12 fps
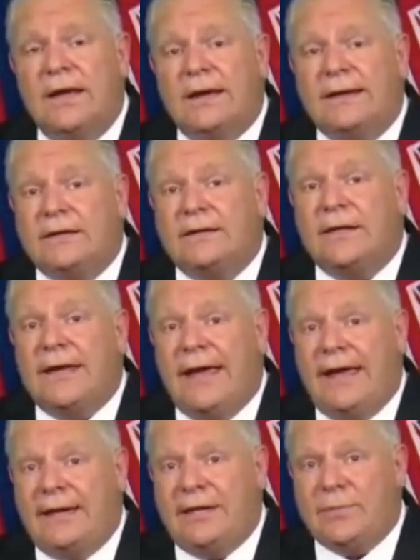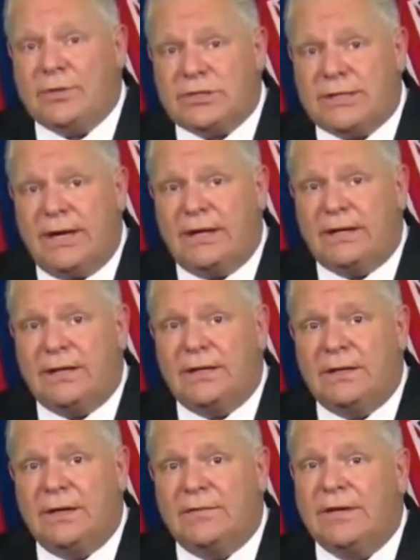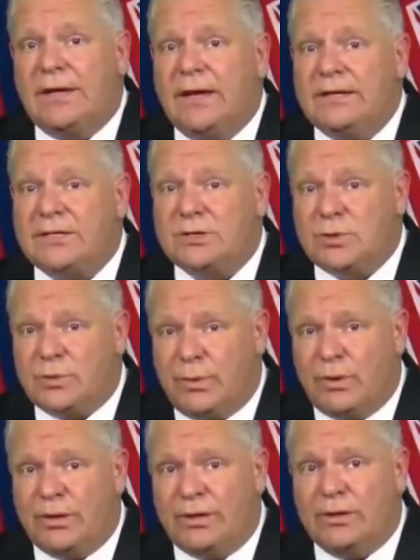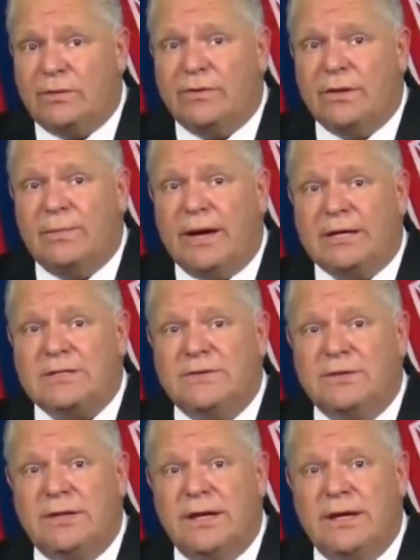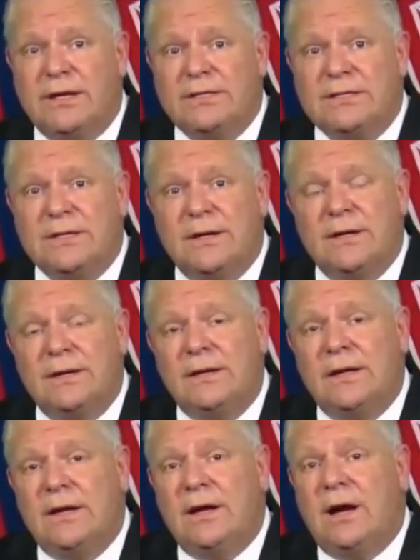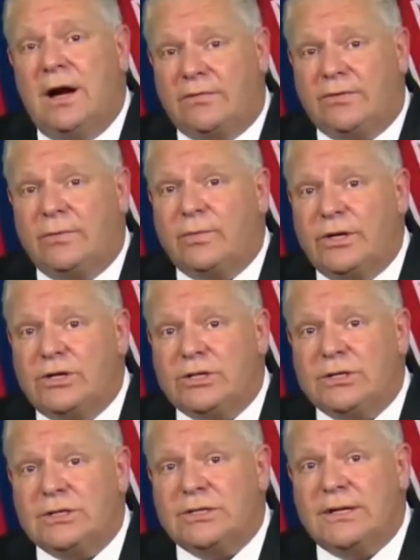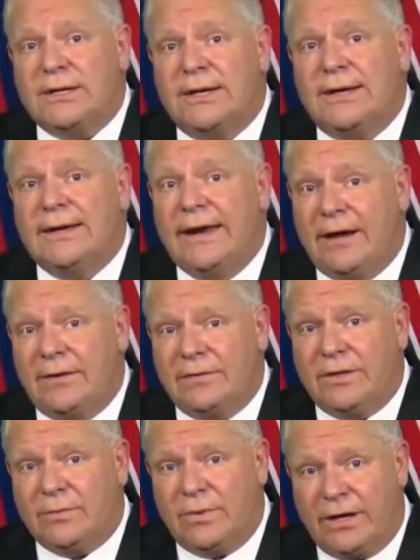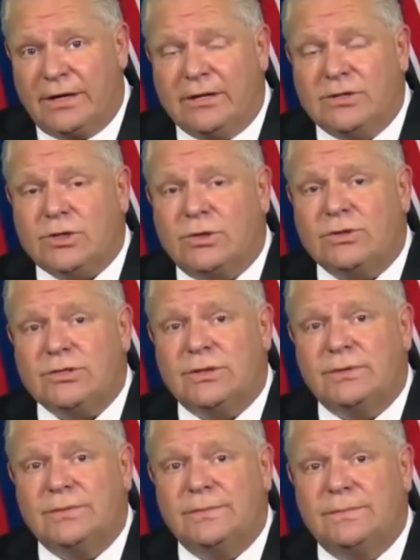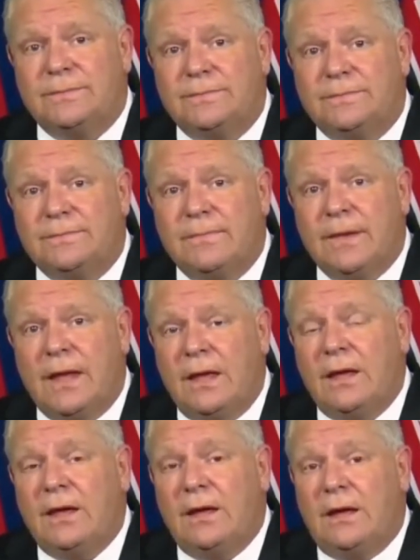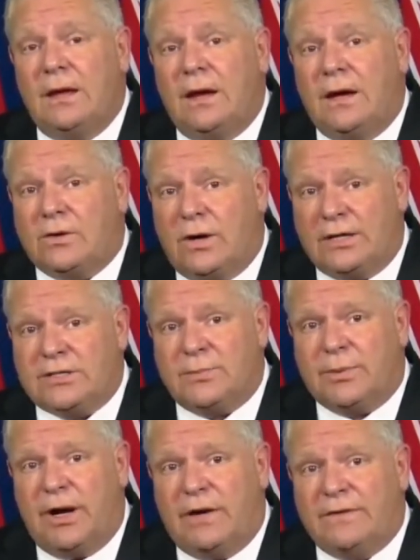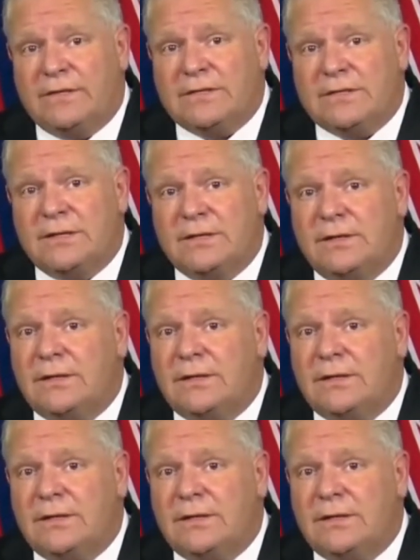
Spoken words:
nearly 80% of the cases reported over the past few days are from regions now in the red control zone. Across the province in the